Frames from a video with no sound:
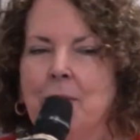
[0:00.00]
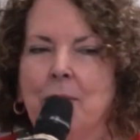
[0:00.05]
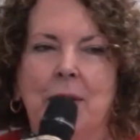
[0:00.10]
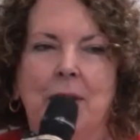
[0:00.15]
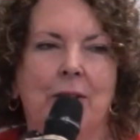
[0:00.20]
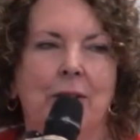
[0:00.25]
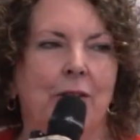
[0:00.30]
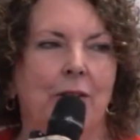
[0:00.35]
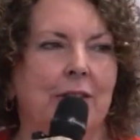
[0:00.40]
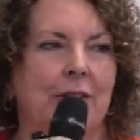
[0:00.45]

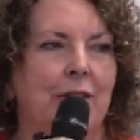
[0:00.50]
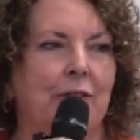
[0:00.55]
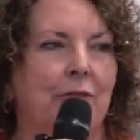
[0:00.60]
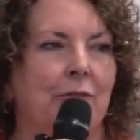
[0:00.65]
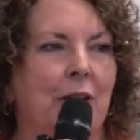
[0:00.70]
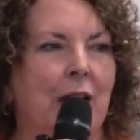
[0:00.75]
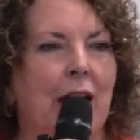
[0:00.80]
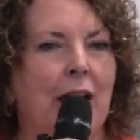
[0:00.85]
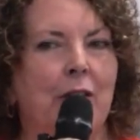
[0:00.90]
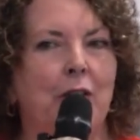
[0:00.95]
because the
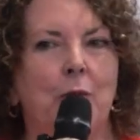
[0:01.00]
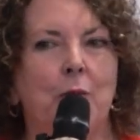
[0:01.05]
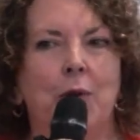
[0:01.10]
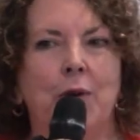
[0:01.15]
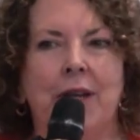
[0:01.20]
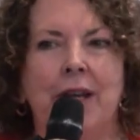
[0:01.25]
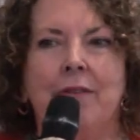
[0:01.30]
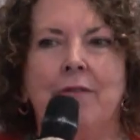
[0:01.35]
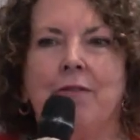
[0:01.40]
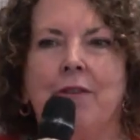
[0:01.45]
Father
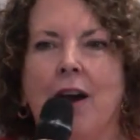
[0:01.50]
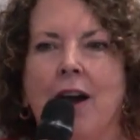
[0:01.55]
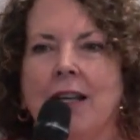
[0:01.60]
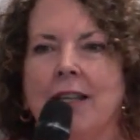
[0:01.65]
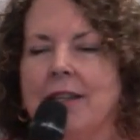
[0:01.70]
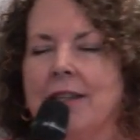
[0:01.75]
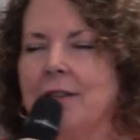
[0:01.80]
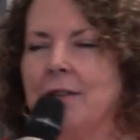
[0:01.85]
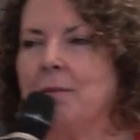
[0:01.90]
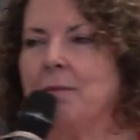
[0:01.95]
would
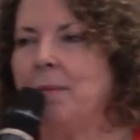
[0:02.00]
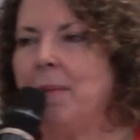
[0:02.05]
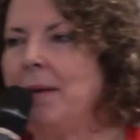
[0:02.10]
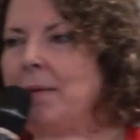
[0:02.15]
invite them,